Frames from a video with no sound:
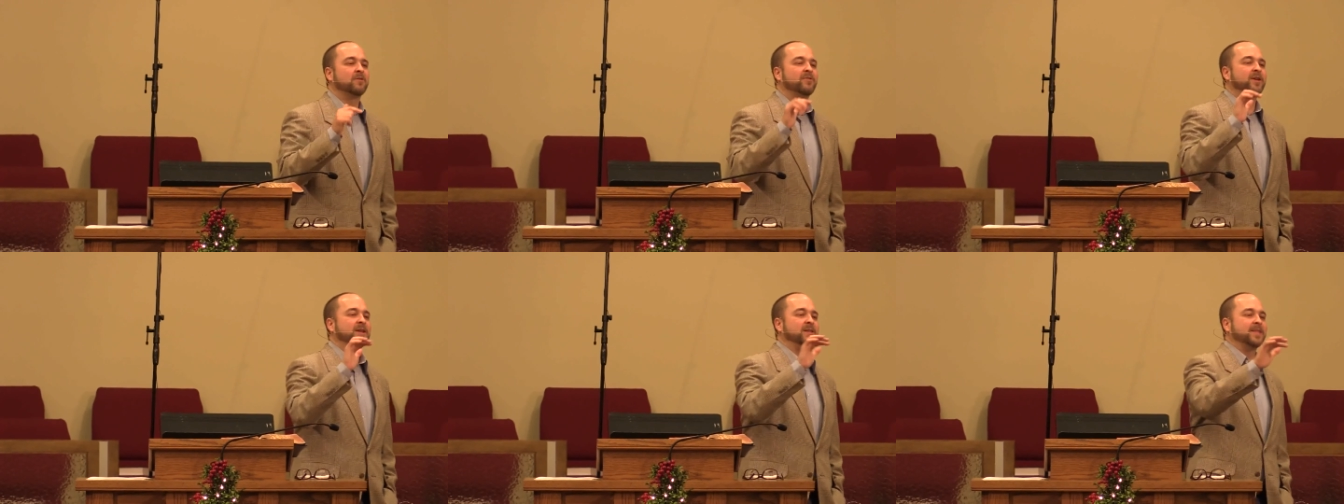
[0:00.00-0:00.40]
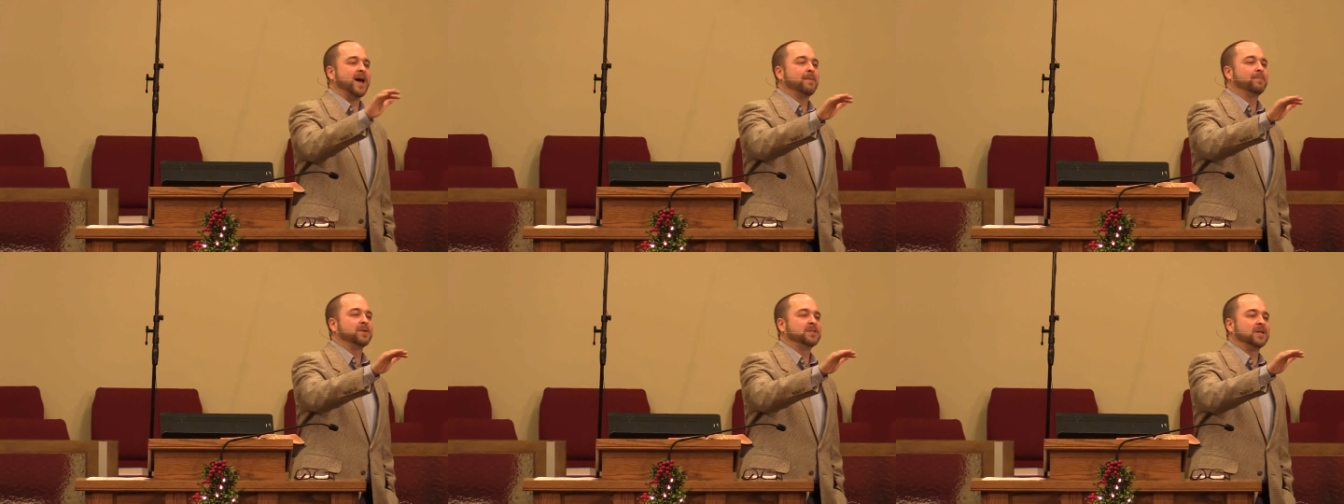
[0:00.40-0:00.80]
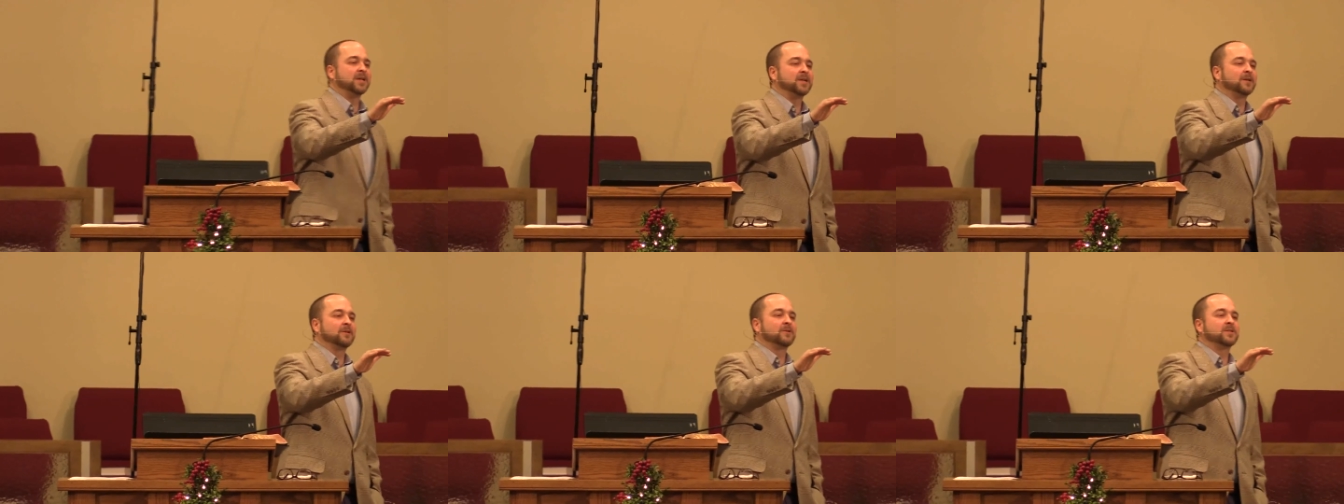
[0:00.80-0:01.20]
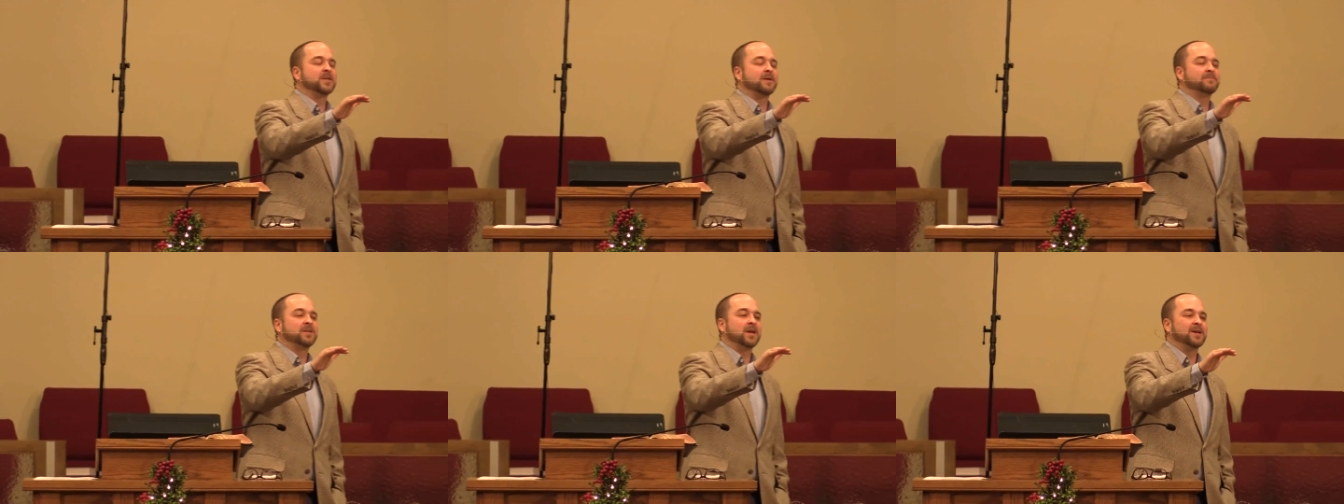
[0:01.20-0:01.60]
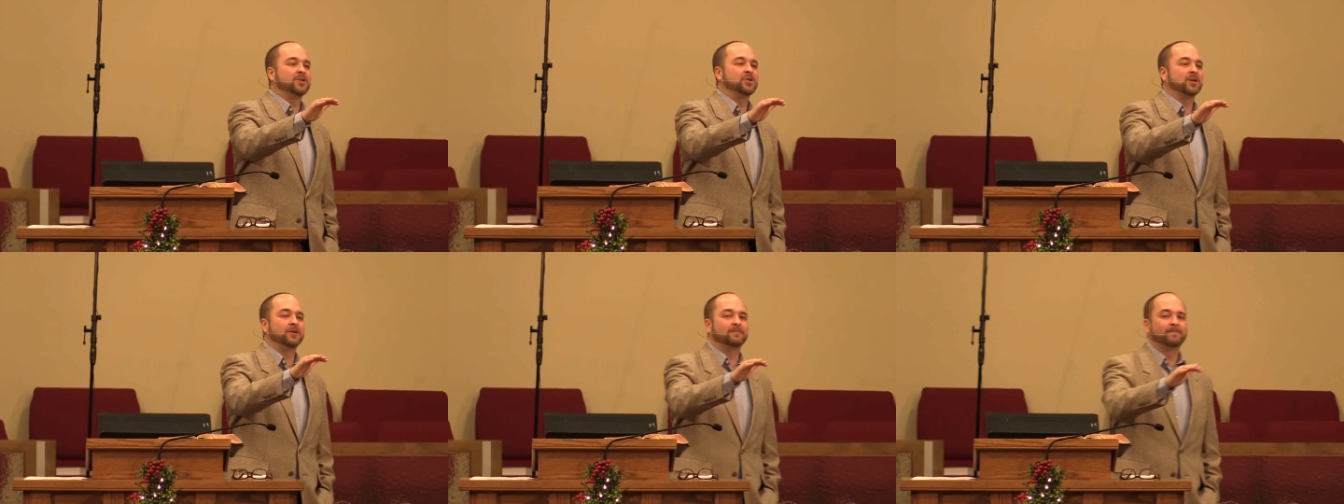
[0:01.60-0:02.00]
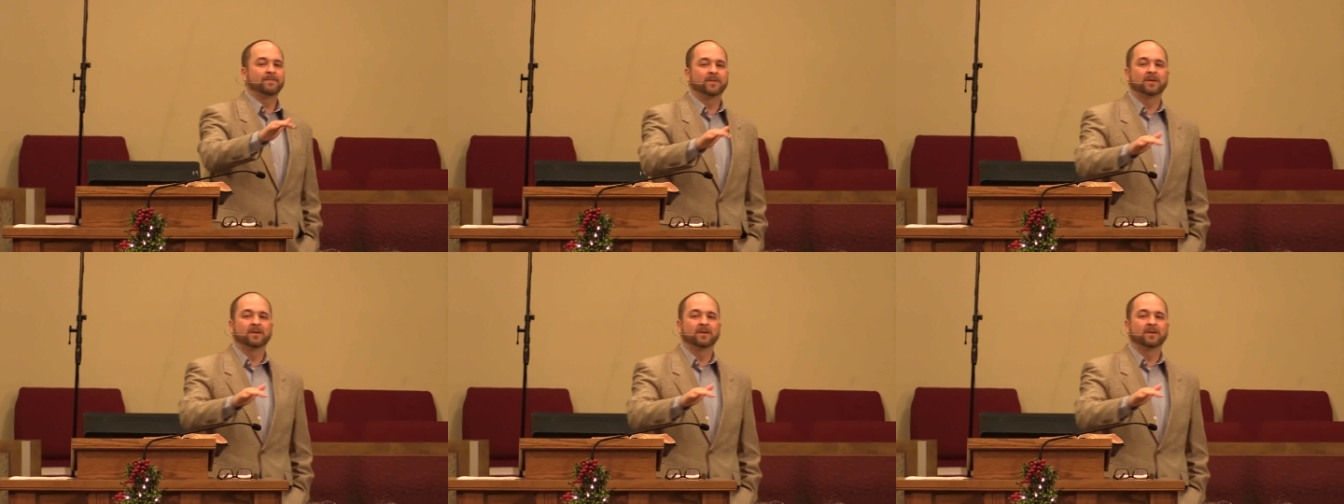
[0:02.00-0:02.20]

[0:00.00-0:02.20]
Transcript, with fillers: that in that particular temptation,